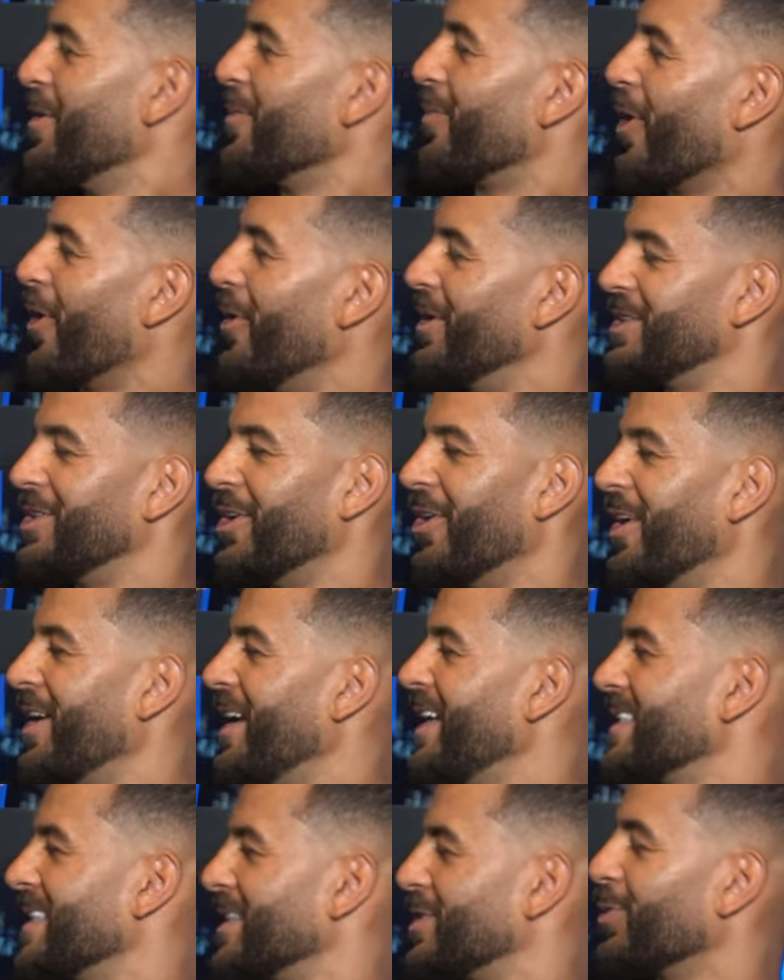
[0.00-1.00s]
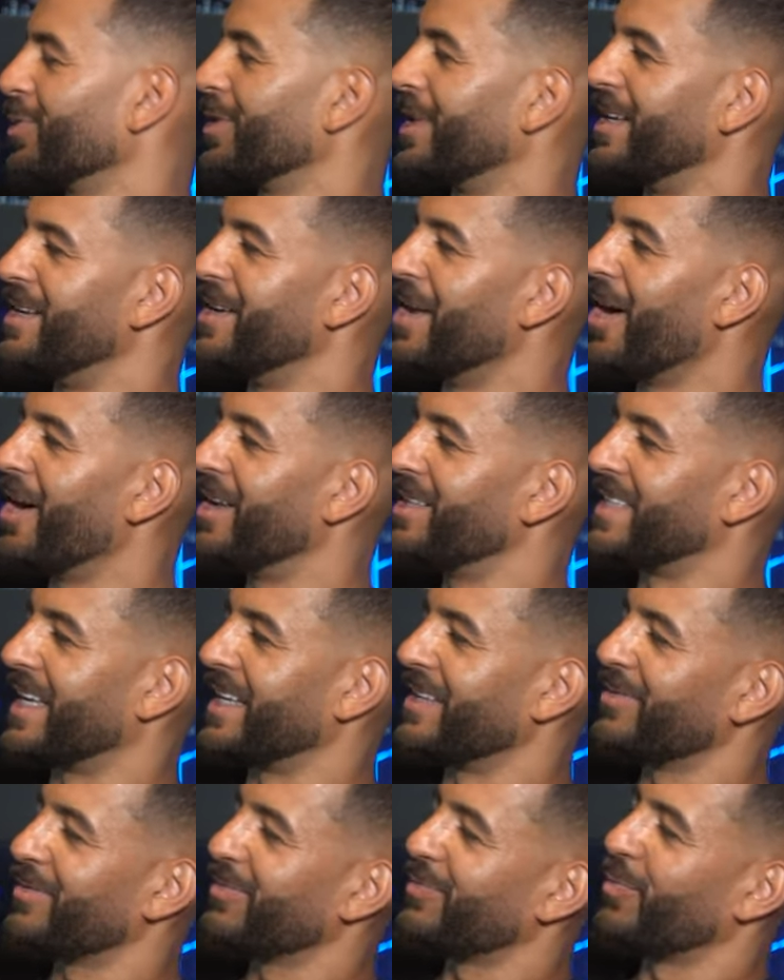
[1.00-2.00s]
Bro, do you know what it is? It's all the nerds
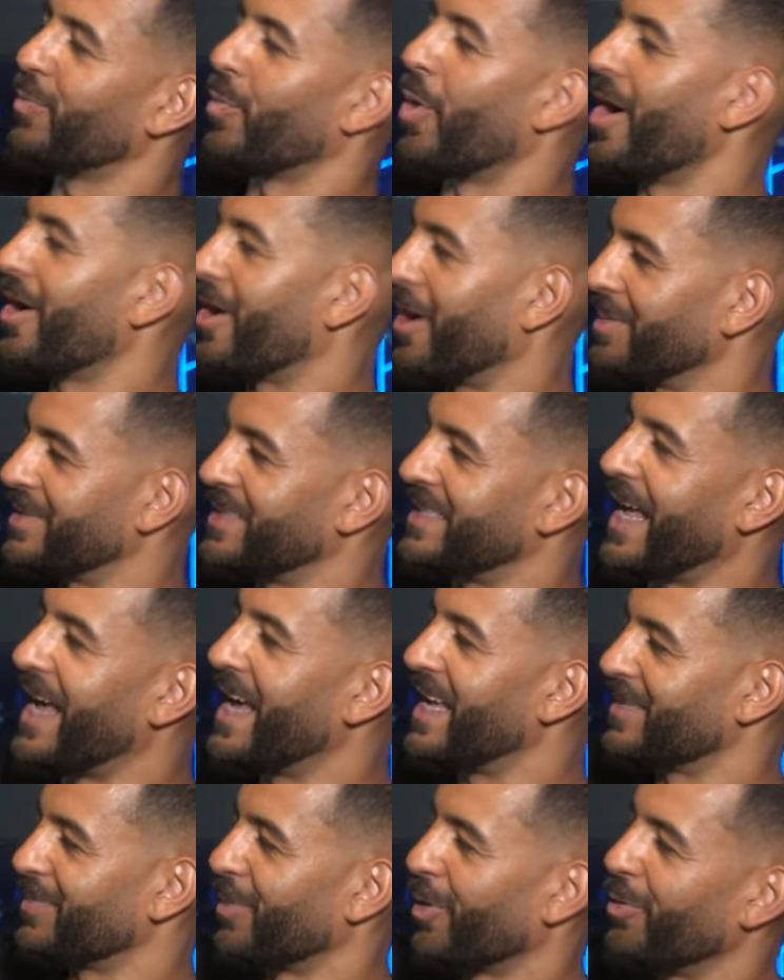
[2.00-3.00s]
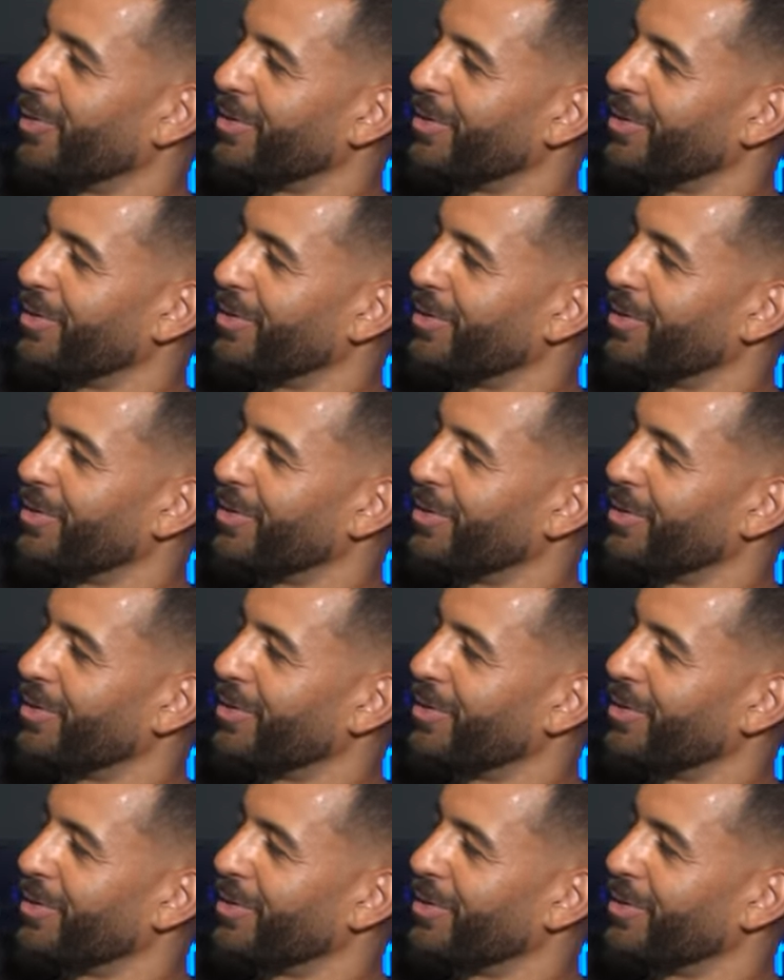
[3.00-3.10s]
that work upstairs, bro.